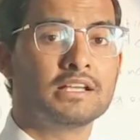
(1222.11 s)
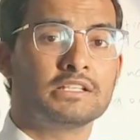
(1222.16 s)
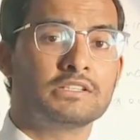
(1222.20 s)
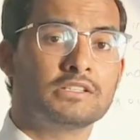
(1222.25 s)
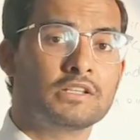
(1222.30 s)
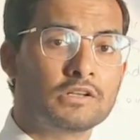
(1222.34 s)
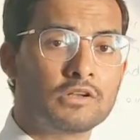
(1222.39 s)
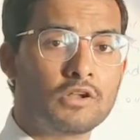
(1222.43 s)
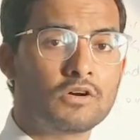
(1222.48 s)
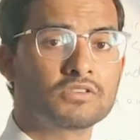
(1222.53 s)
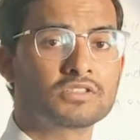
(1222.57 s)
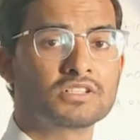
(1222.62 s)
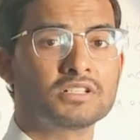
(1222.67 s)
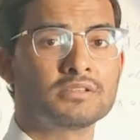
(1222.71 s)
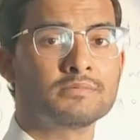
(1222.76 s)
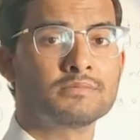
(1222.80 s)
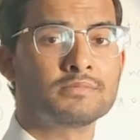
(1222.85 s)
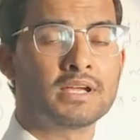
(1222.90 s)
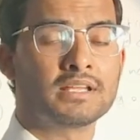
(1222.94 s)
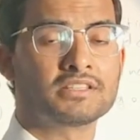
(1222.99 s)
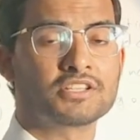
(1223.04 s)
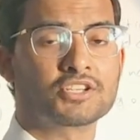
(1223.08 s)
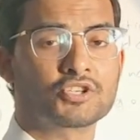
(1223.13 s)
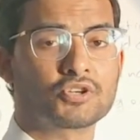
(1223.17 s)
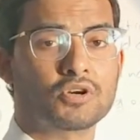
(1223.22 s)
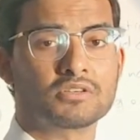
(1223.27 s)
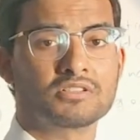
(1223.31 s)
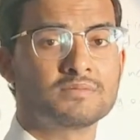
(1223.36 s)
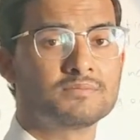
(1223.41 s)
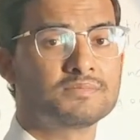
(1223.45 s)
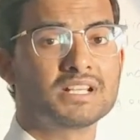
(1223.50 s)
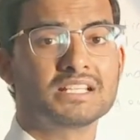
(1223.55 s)
the long-term and the
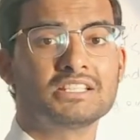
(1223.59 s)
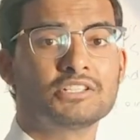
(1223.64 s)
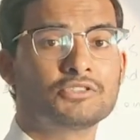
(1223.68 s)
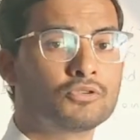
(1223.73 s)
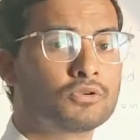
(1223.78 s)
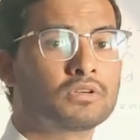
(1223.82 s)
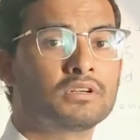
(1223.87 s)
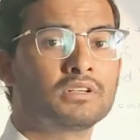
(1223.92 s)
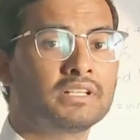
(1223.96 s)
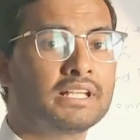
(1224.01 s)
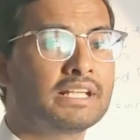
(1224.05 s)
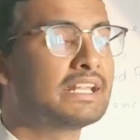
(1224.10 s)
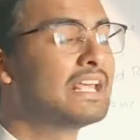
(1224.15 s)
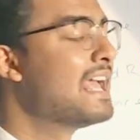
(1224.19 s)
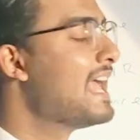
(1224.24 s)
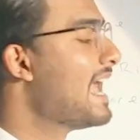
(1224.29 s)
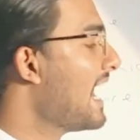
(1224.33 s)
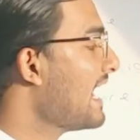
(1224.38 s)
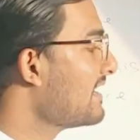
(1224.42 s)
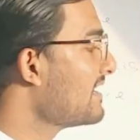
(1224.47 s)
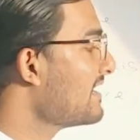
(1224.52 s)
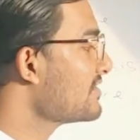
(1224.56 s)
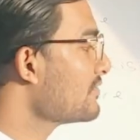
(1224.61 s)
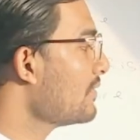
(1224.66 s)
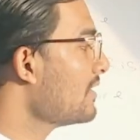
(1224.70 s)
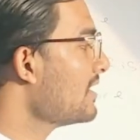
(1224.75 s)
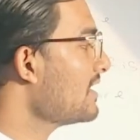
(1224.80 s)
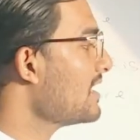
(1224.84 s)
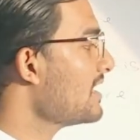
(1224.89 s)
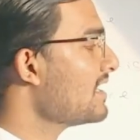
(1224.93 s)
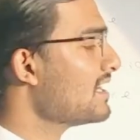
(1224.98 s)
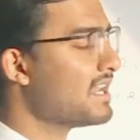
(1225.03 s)
short-term debt, the total debt, and as
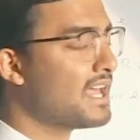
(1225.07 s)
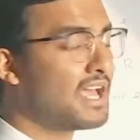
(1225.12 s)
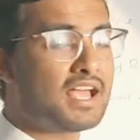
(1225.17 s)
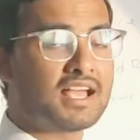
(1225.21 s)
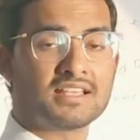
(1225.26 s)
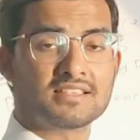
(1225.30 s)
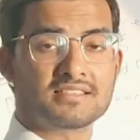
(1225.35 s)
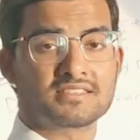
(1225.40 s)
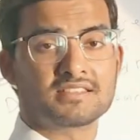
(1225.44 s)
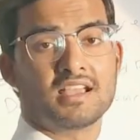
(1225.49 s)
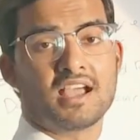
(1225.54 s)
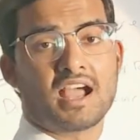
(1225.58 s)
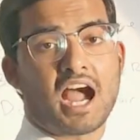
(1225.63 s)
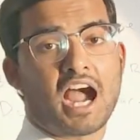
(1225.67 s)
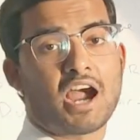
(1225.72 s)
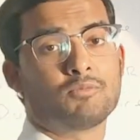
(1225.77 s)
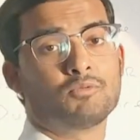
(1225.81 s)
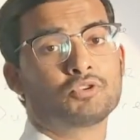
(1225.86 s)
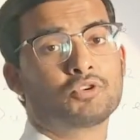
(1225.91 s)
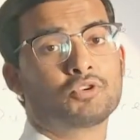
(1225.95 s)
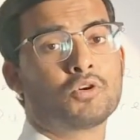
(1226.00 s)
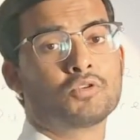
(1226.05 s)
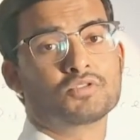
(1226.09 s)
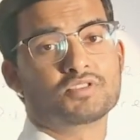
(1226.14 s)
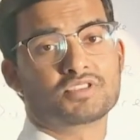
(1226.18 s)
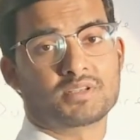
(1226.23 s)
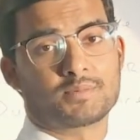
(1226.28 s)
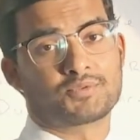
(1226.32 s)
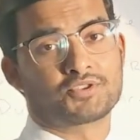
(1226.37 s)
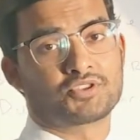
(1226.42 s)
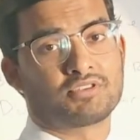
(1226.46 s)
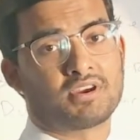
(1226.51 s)
well as I will go on to
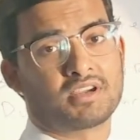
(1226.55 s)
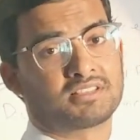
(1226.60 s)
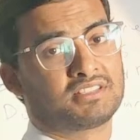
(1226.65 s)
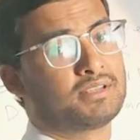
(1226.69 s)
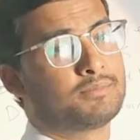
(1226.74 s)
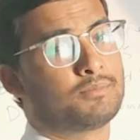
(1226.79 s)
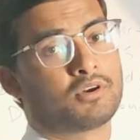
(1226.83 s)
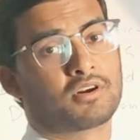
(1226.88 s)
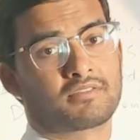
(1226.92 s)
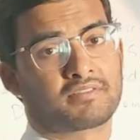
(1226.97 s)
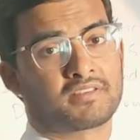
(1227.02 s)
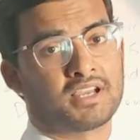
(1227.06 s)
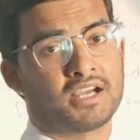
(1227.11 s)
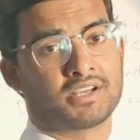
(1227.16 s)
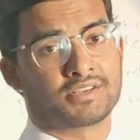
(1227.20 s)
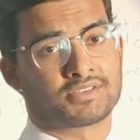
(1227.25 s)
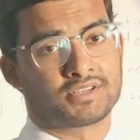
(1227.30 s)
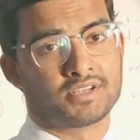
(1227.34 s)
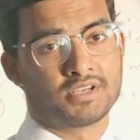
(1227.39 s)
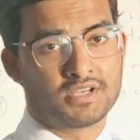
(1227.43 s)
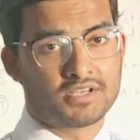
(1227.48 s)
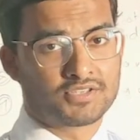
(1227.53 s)
subtract the amount of cash.